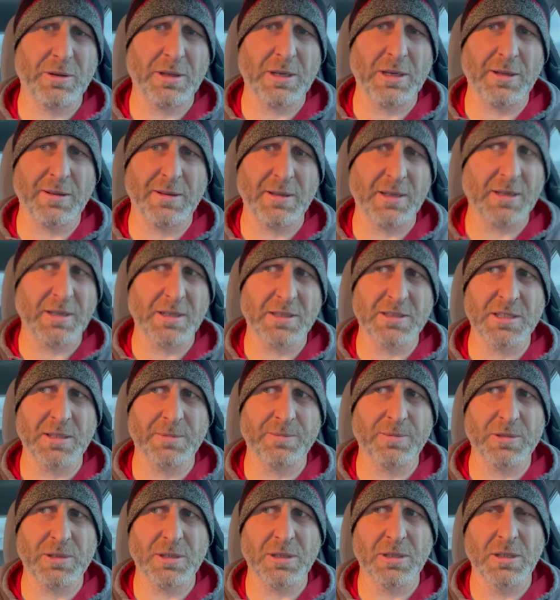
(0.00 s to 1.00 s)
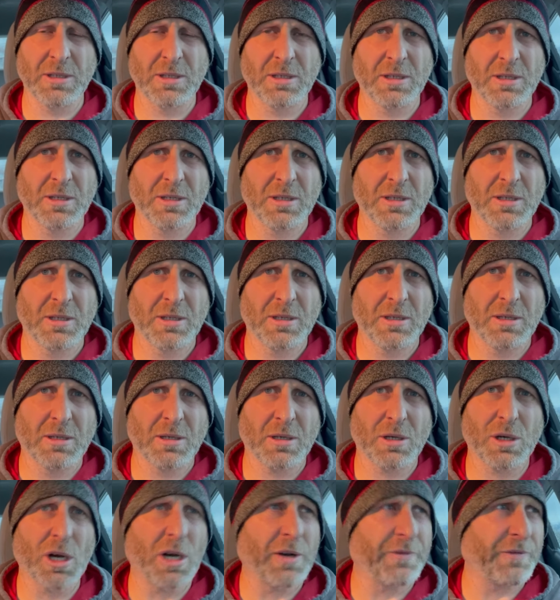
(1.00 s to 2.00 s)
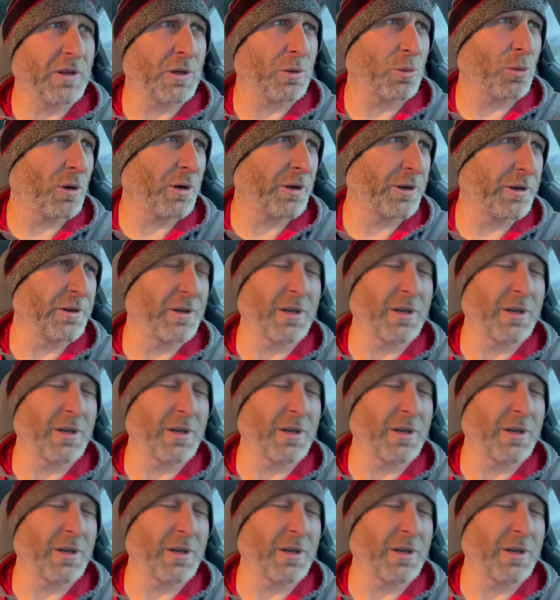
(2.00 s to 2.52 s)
anything except coffee and water.